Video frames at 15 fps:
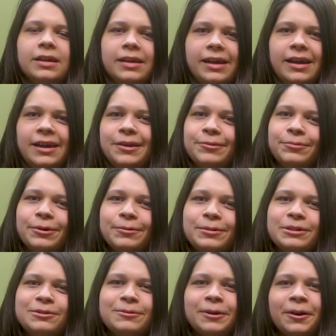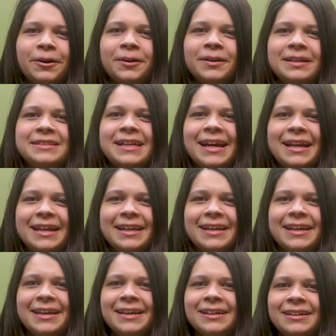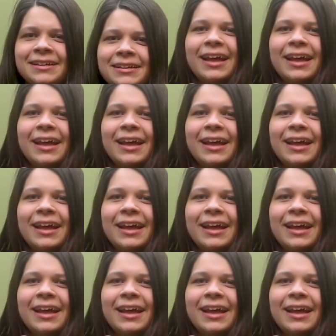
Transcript: And what would you call a tiny King?